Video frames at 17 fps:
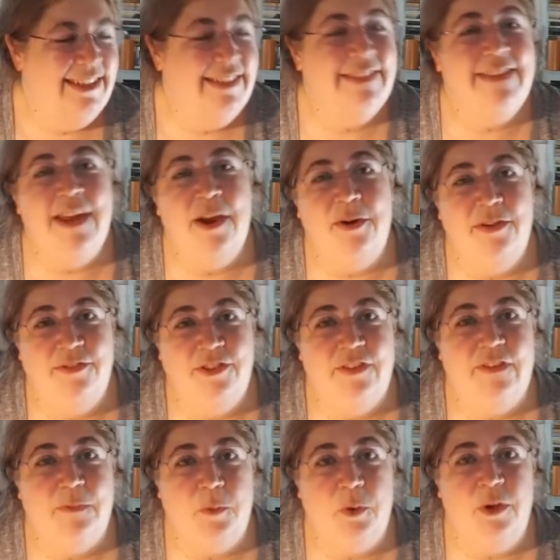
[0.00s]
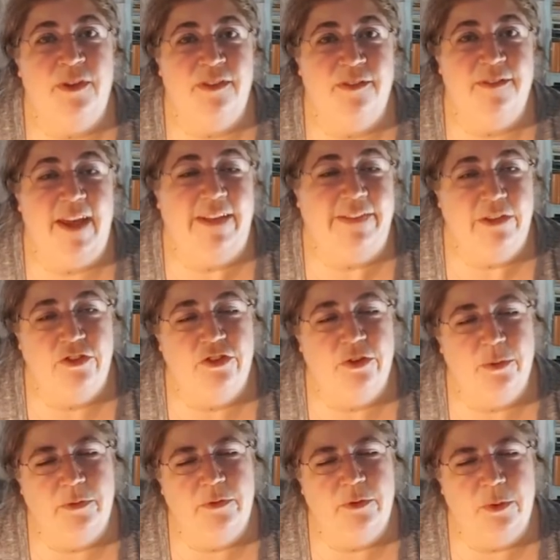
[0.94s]
Because now I've just spoiled the fact that
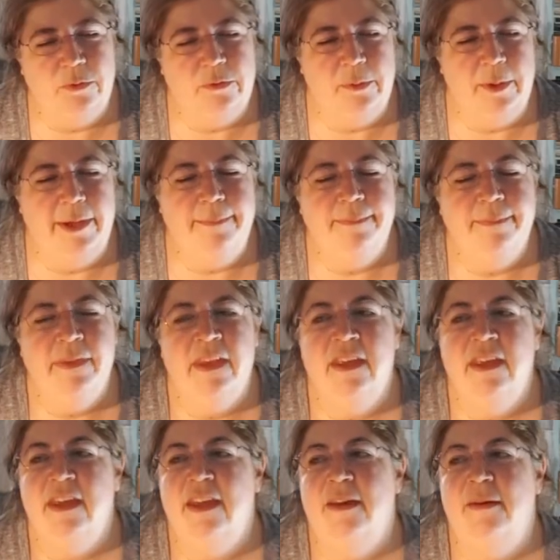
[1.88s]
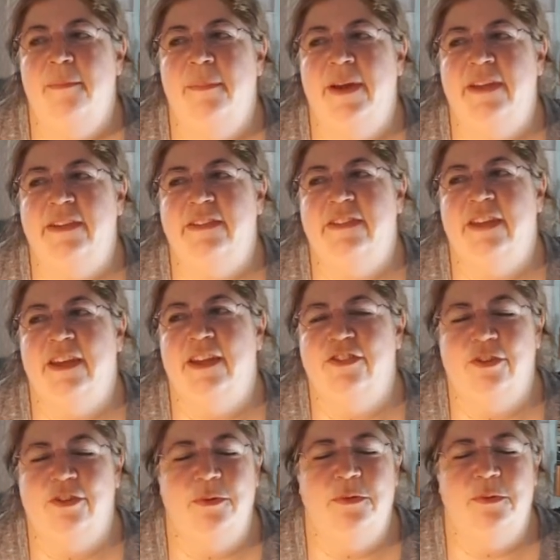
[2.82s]
Jones goes away.
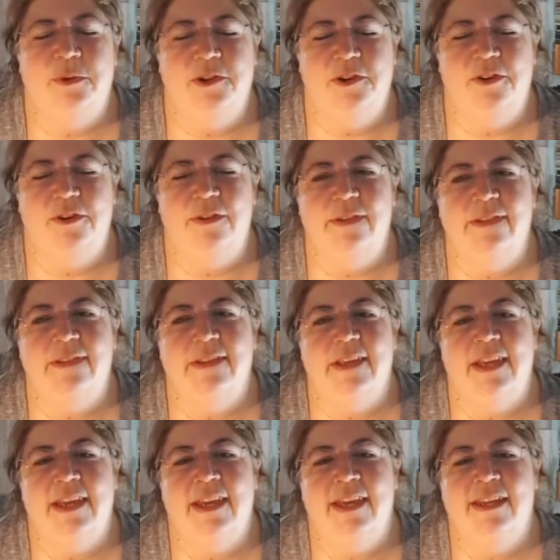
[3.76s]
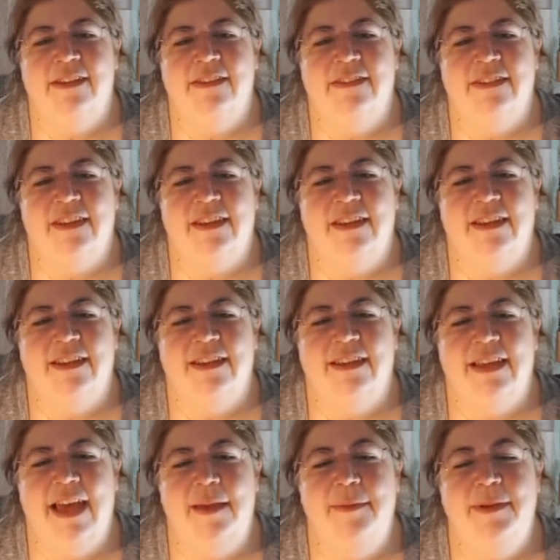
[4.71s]
But Jones returns, and
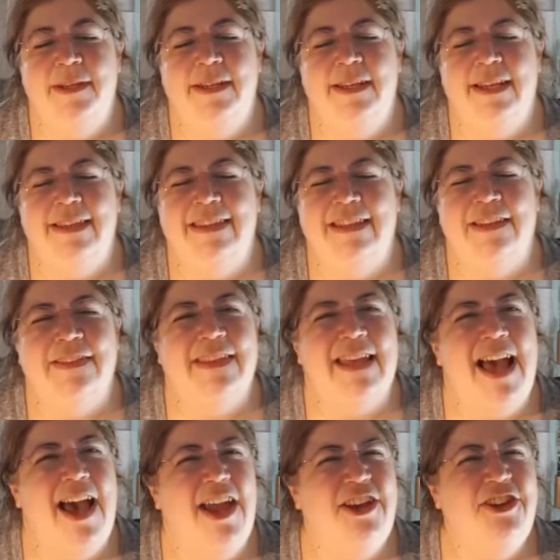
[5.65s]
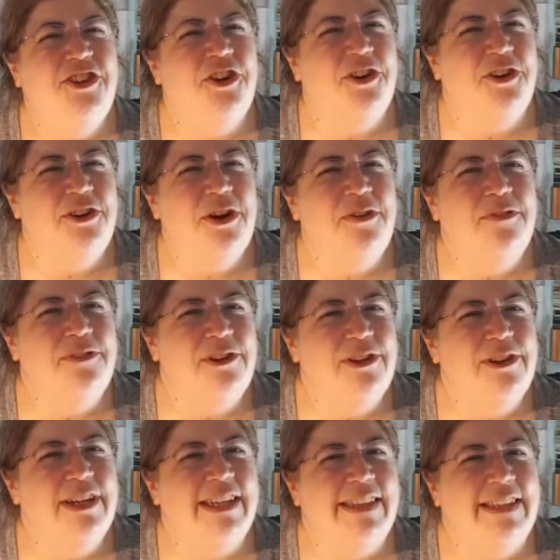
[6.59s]
I mean, the high
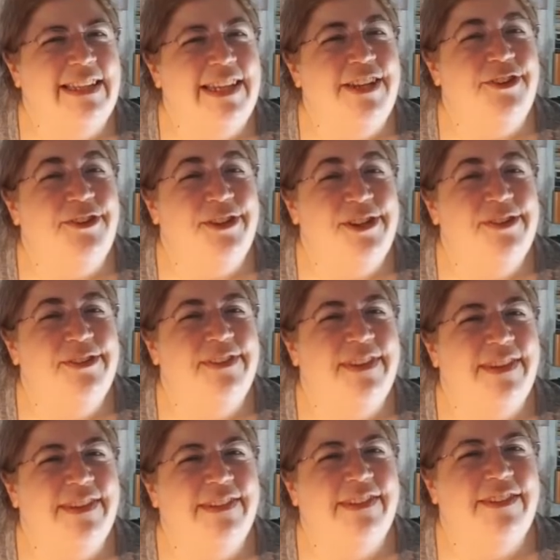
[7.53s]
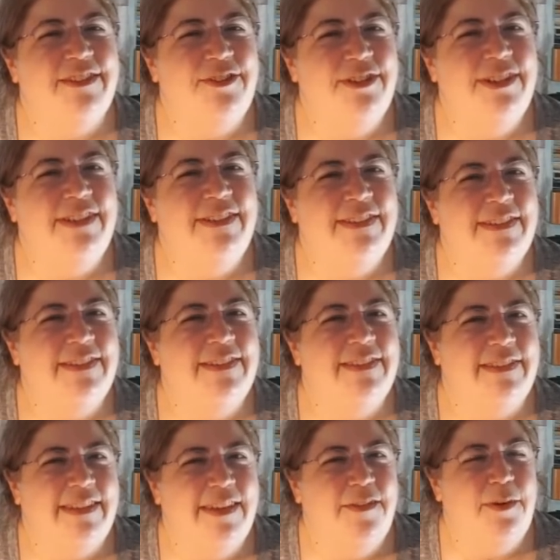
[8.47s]
turnover in the later years of the series is
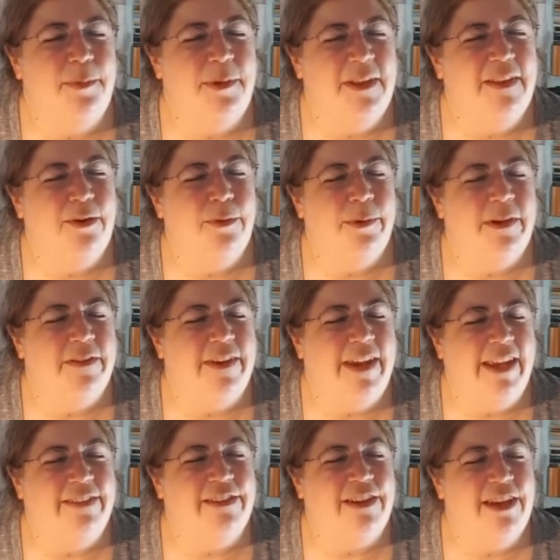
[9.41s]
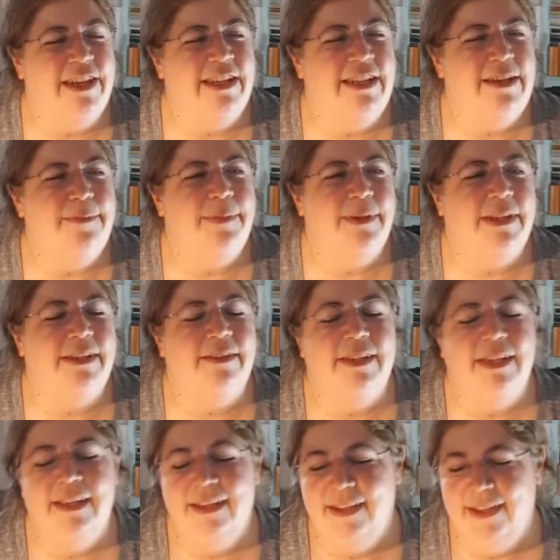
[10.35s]
giving me a little bit of anxiety, but
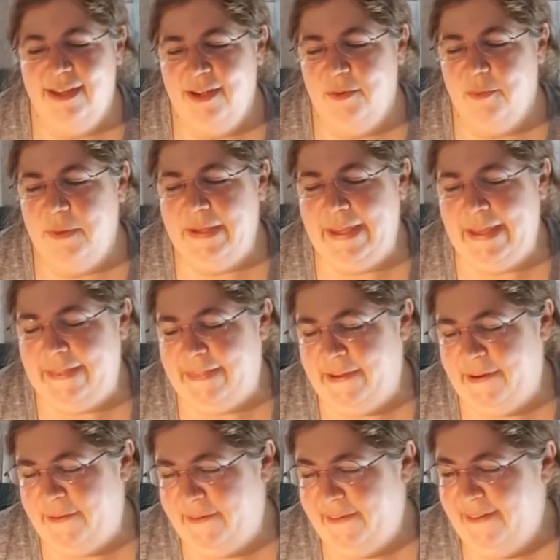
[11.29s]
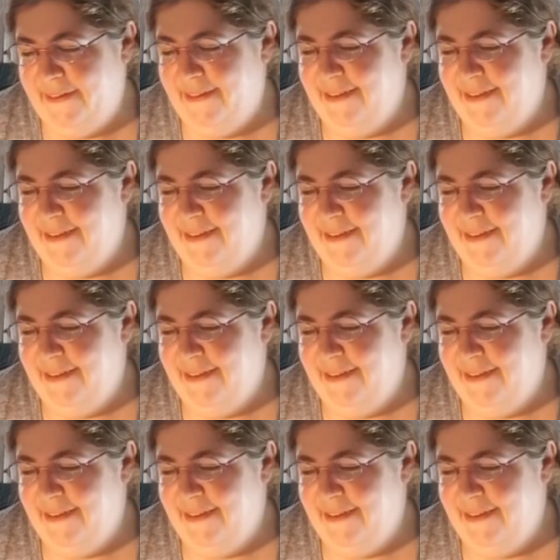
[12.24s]
we'll get there.